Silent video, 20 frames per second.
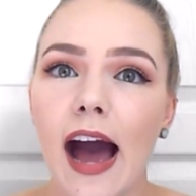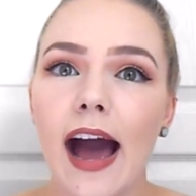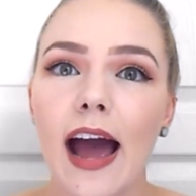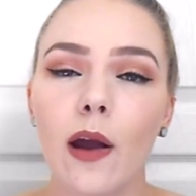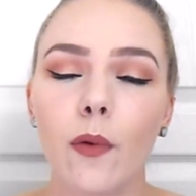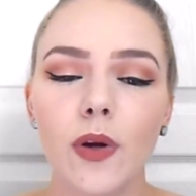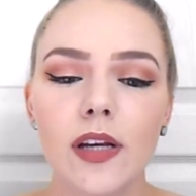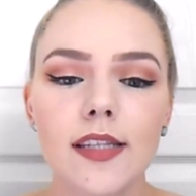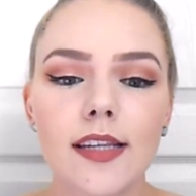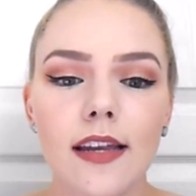
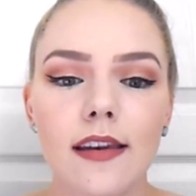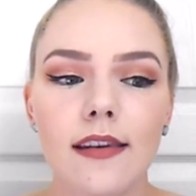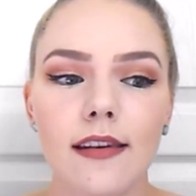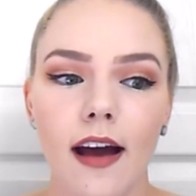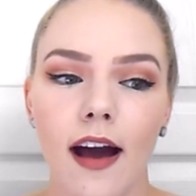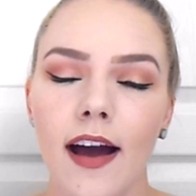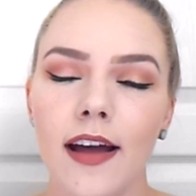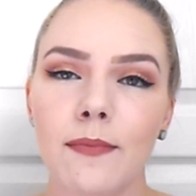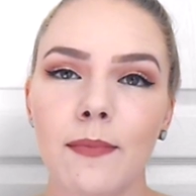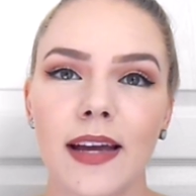I was
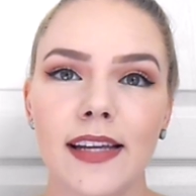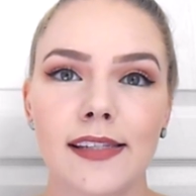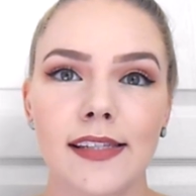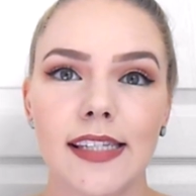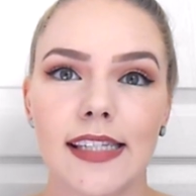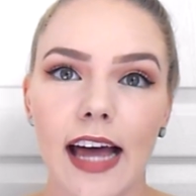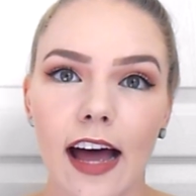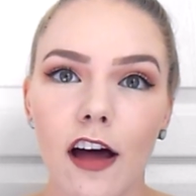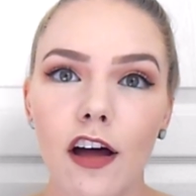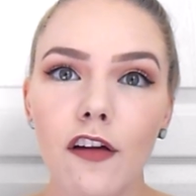not
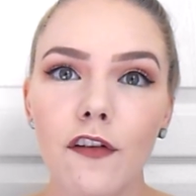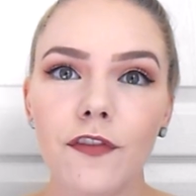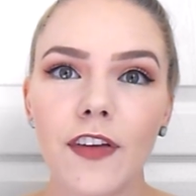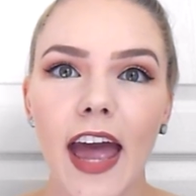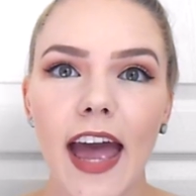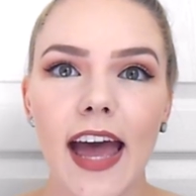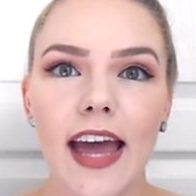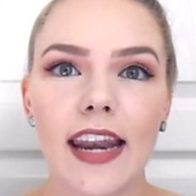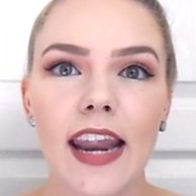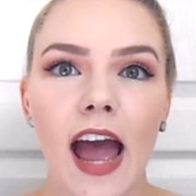myself.
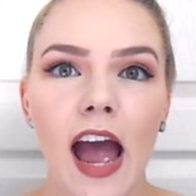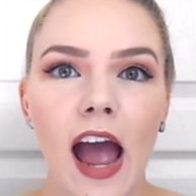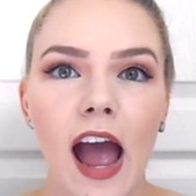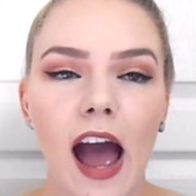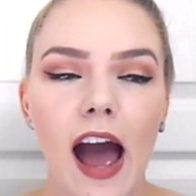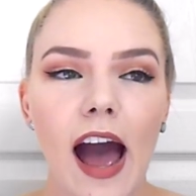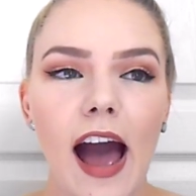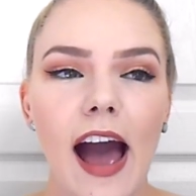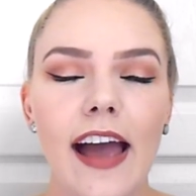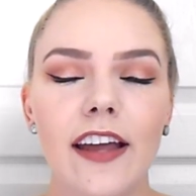And
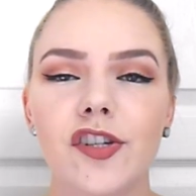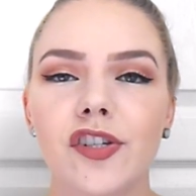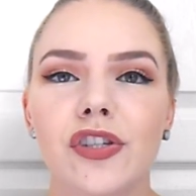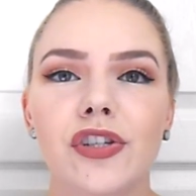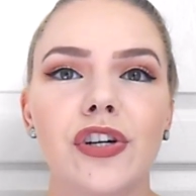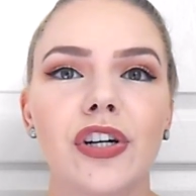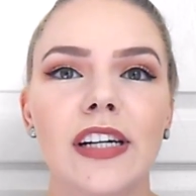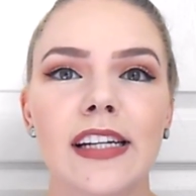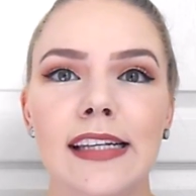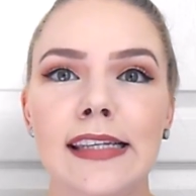I
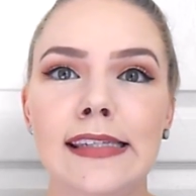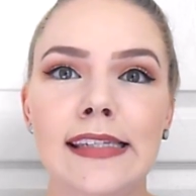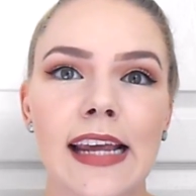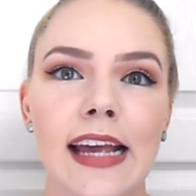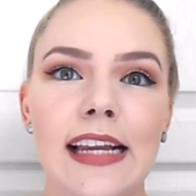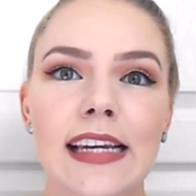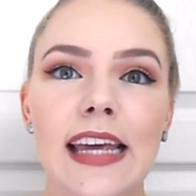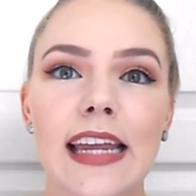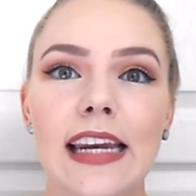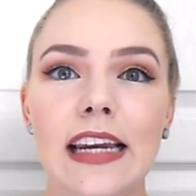just couldn't
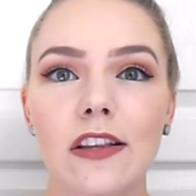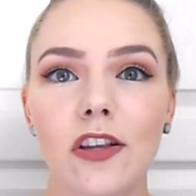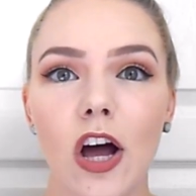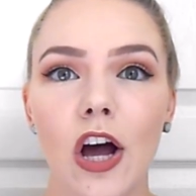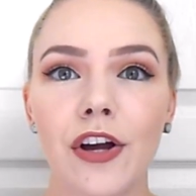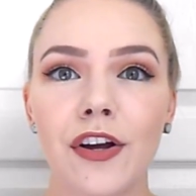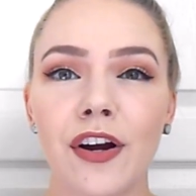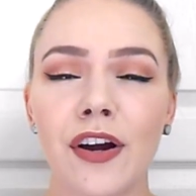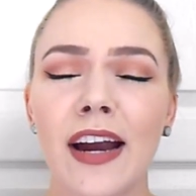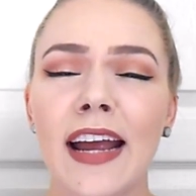stand it any
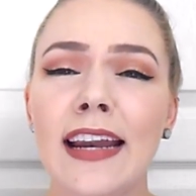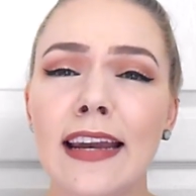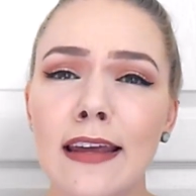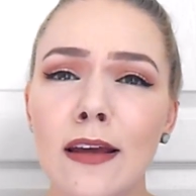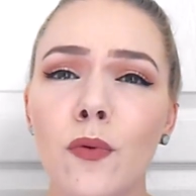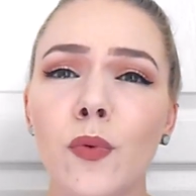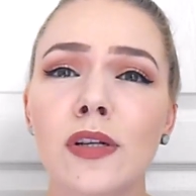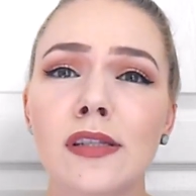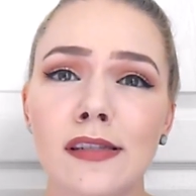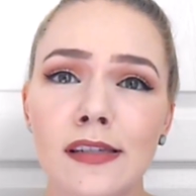longer and
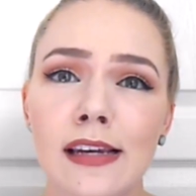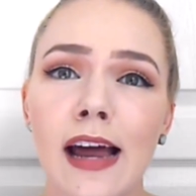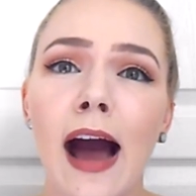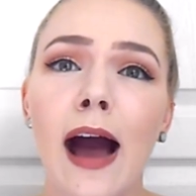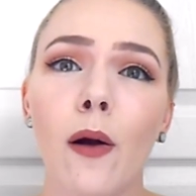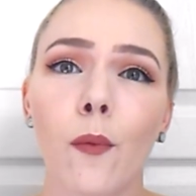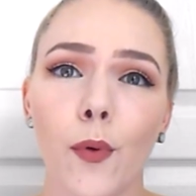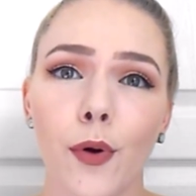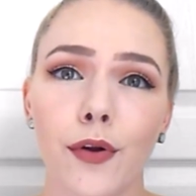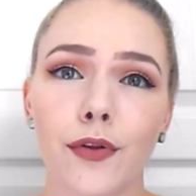it was
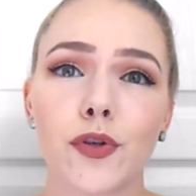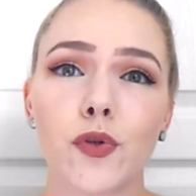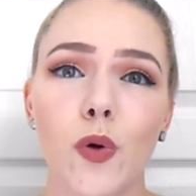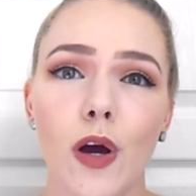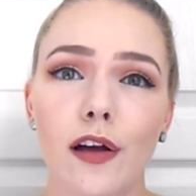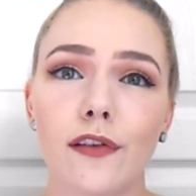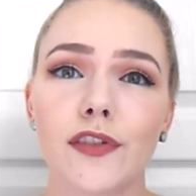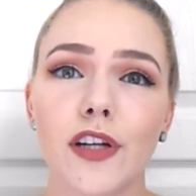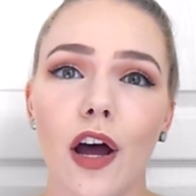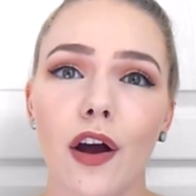not worth
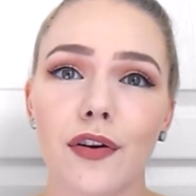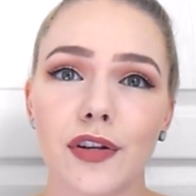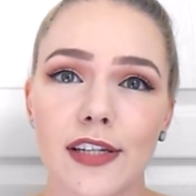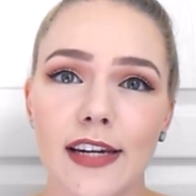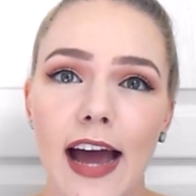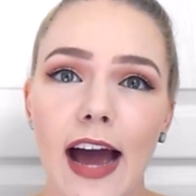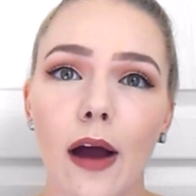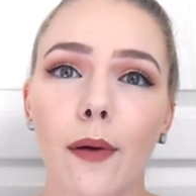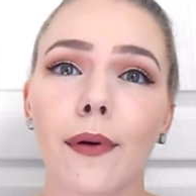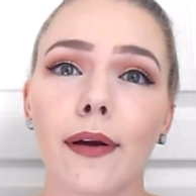
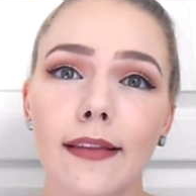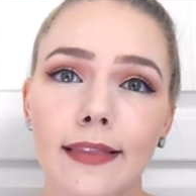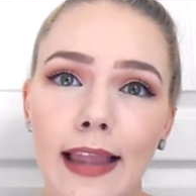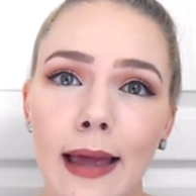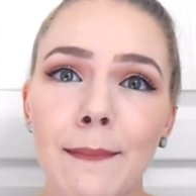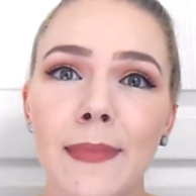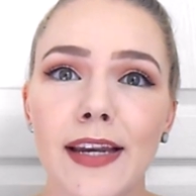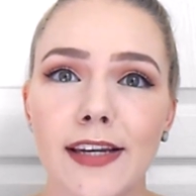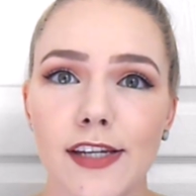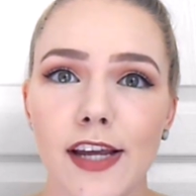$12 an hour and
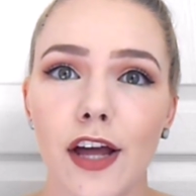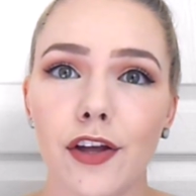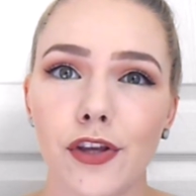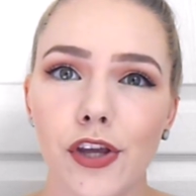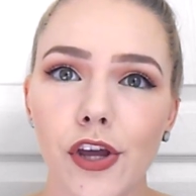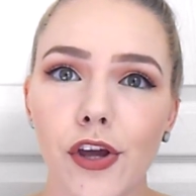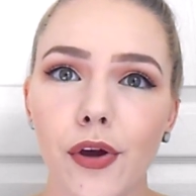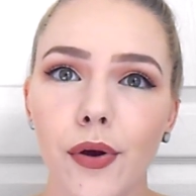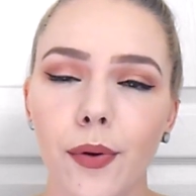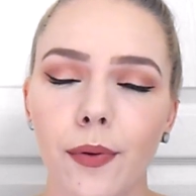let me tell
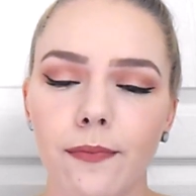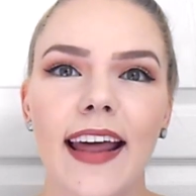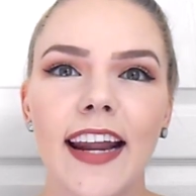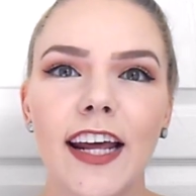you.